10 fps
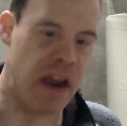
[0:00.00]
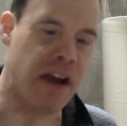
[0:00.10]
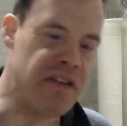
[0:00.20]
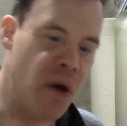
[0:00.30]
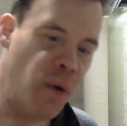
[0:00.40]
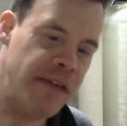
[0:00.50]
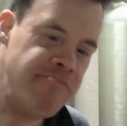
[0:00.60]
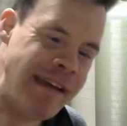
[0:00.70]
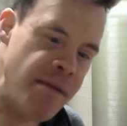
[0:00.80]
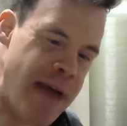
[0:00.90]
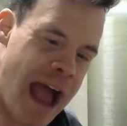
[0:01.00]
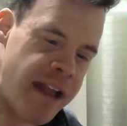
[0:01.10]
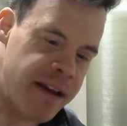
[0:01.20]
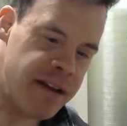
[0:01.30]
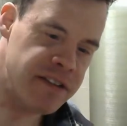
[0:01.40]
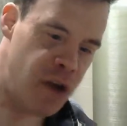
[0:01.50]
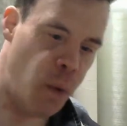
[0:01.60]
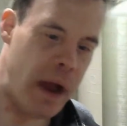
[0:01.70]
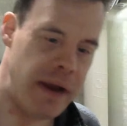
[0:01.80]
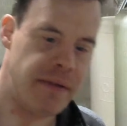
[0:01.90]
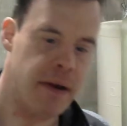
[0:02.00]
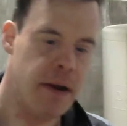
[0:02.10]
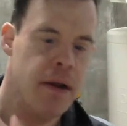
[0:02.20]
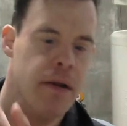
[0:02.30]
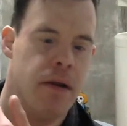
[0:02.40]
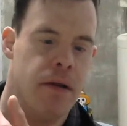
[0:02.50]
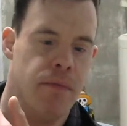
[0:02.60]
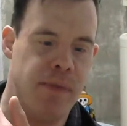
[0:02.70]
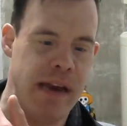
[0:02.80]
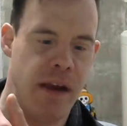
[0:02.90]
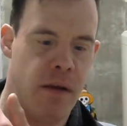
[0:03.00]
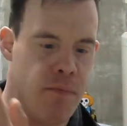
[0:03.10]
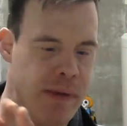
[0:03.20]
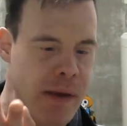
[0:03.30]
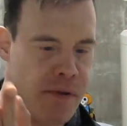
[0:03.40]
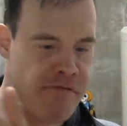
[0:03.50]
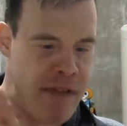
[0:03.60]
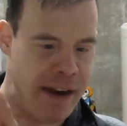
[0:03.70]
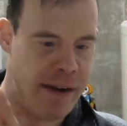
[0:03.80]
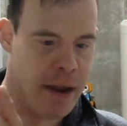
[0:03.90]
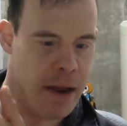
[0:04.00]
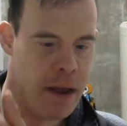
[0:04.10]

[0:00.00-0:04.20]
you can totally reimagine Snow White being portrayed.